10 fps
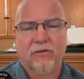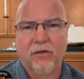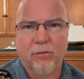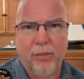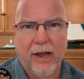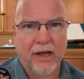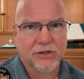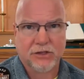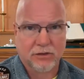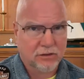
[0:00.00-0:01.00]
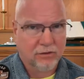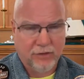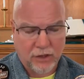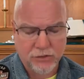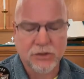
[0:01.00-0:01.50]
for the past
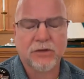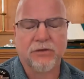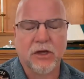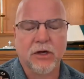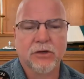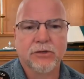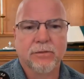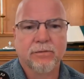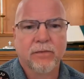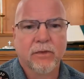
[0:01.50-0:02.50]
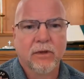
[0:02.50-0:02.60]
thousands of years.